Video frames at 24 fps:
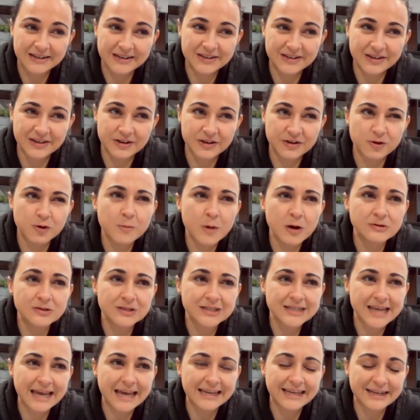you're almost
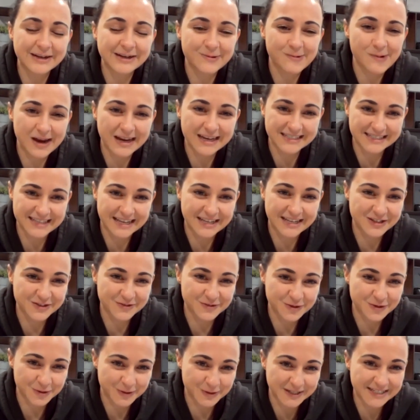taking away a sense of
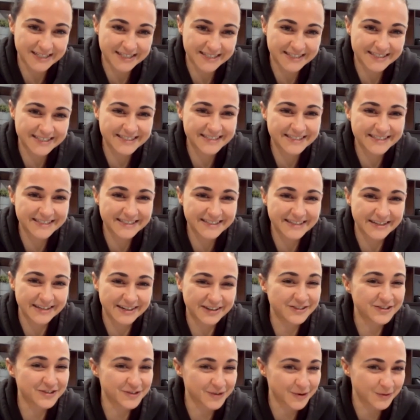choice and
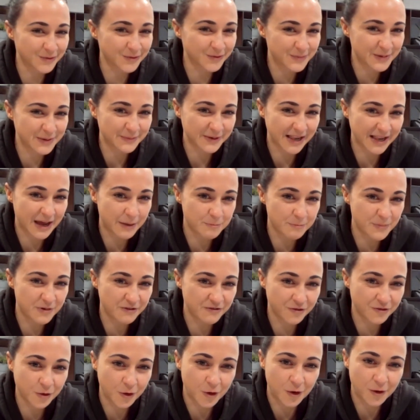control that people had
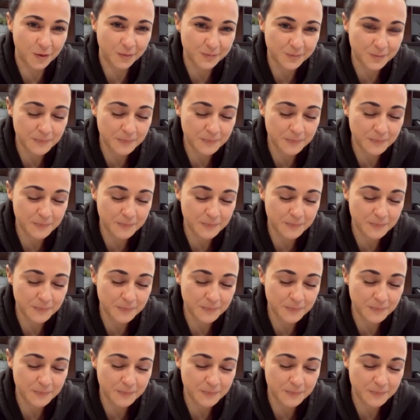before.